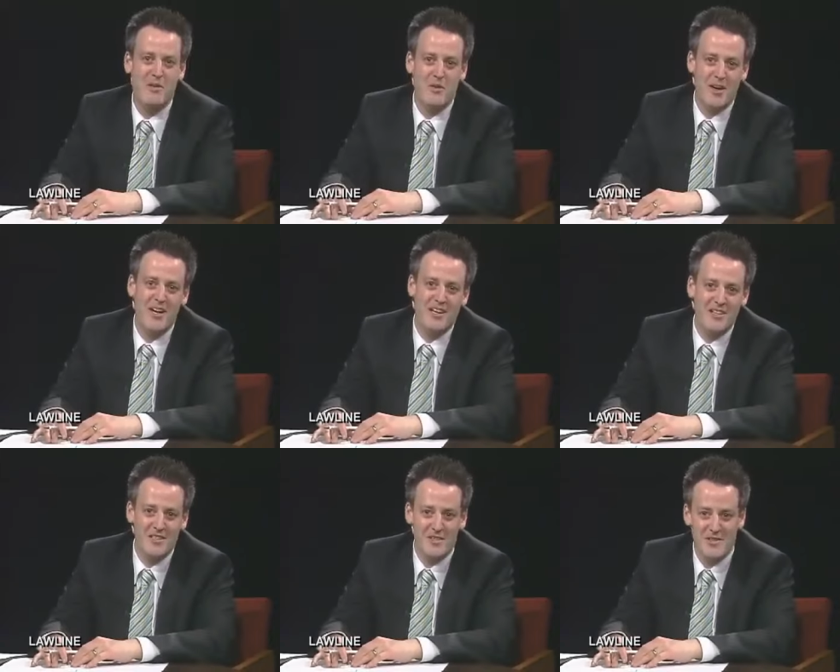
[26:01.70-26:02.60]
about the organic
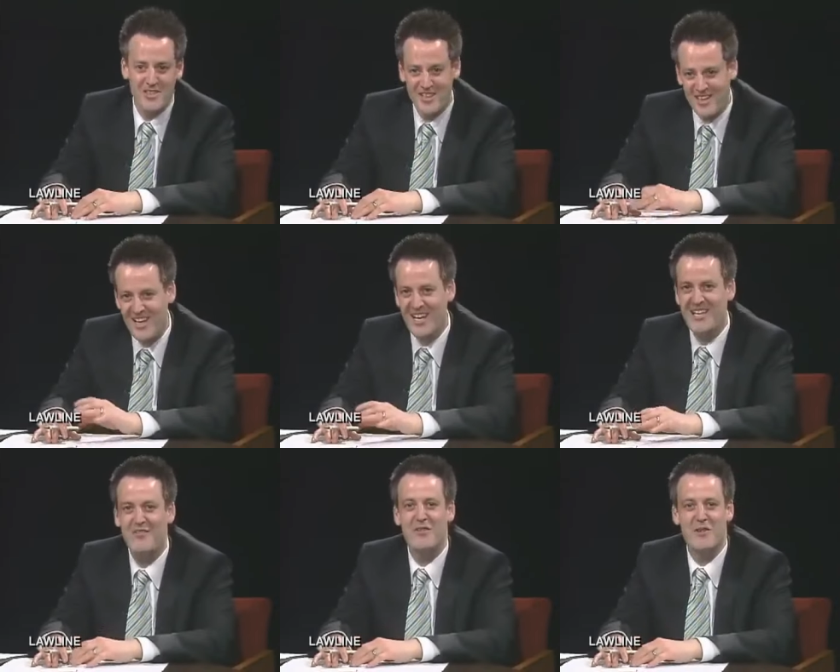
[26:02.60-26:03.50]
industry. And I
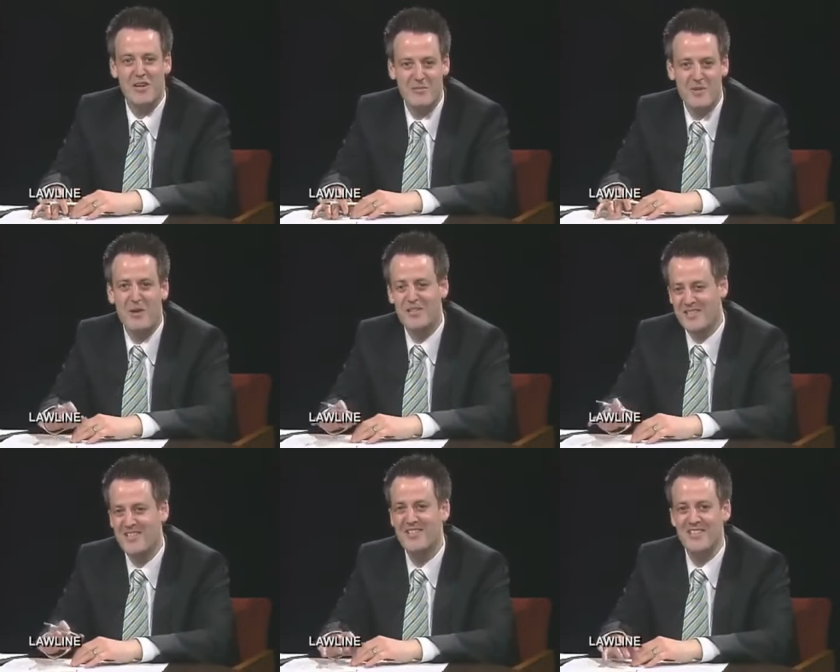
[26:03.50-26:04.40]
definitely right. recommend
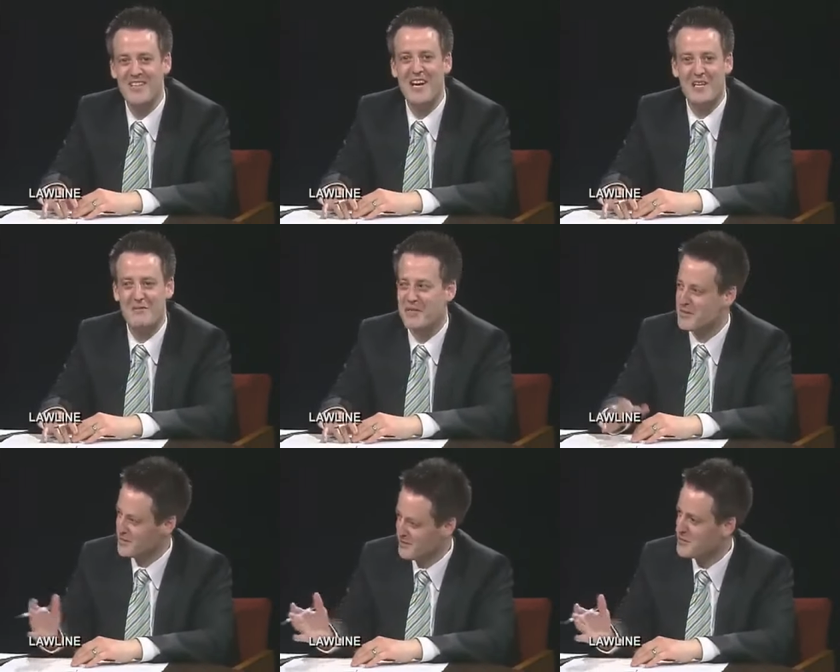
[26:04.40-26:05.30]
watching the, the
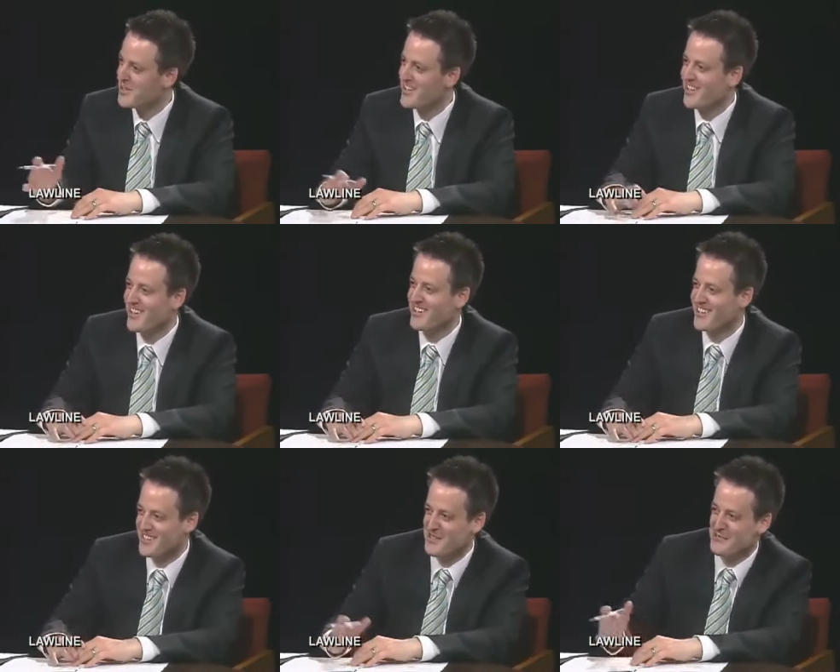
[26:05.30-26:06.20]
documentaries Food Inc. and
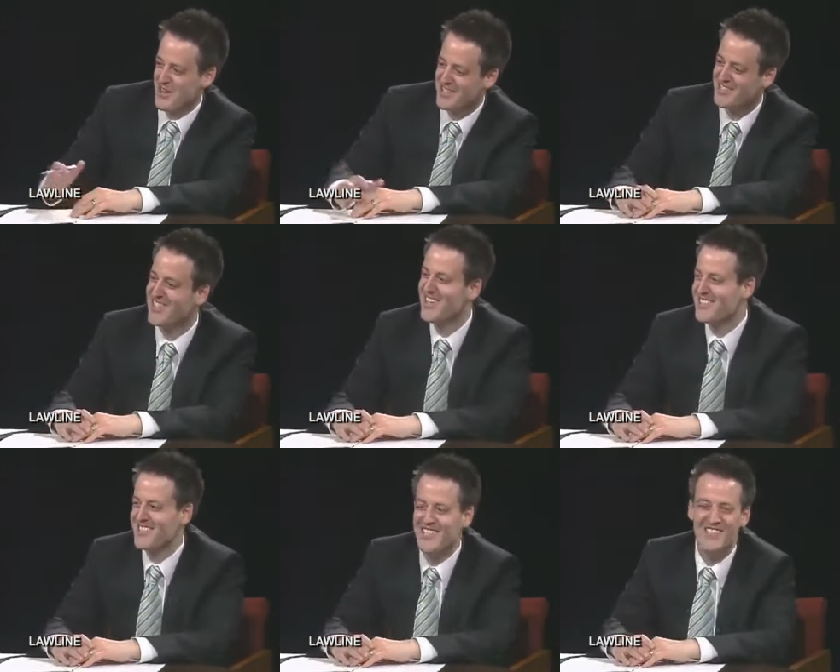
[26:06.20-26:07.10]
mm -hmm. you can mm-hmm. watch
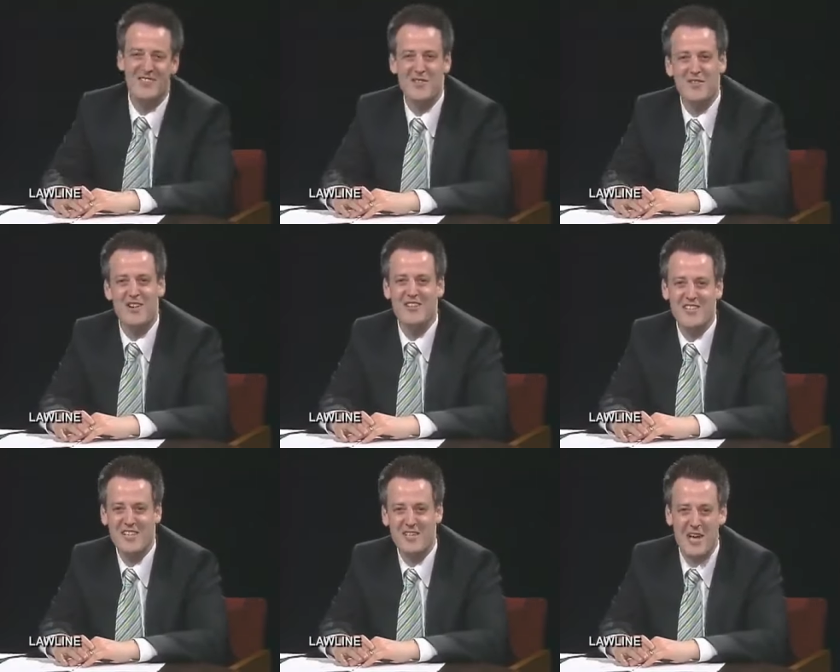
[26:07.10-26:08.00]
Jean for her five
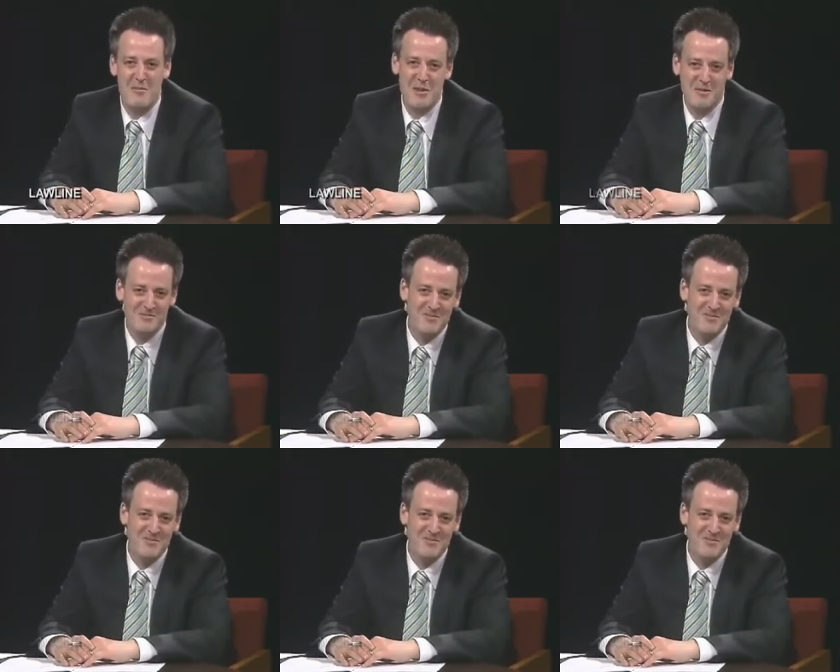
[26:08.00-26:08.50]
second cameo.